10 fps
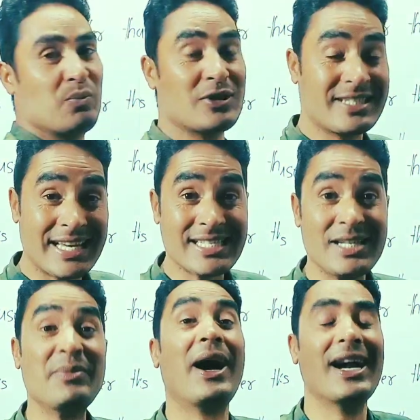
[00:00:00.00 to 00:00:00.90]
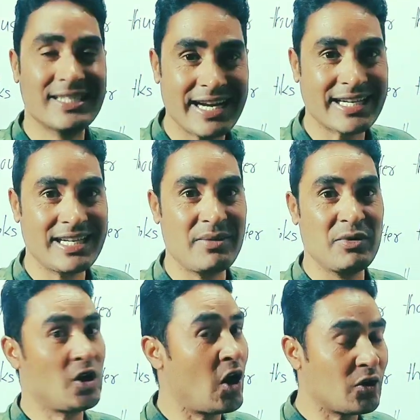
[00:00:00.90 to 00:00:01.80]
possessive adjective,
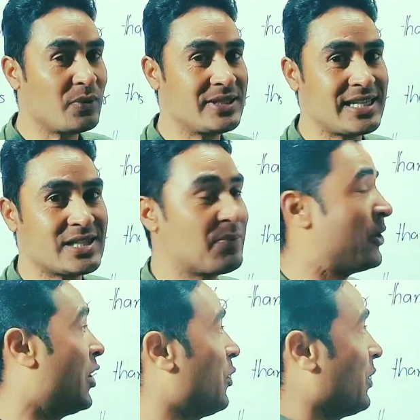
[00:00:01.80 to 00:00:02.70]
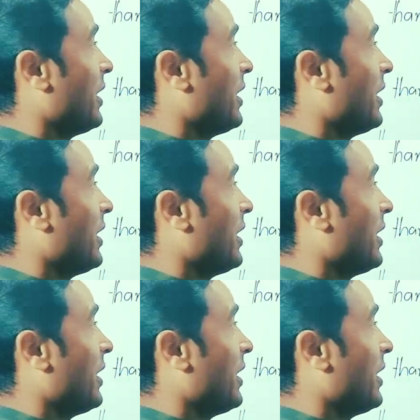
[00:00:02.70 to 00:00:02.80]
not possessive pronoun.